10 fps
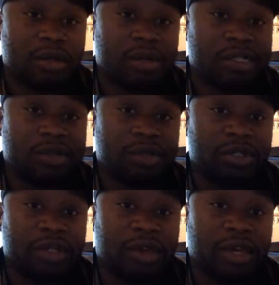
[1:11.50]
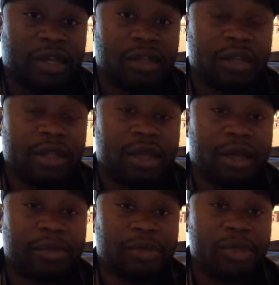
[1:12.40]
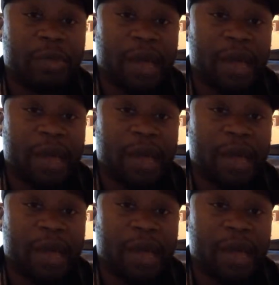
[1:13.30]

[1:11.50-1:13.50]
Nice little design. It comes on the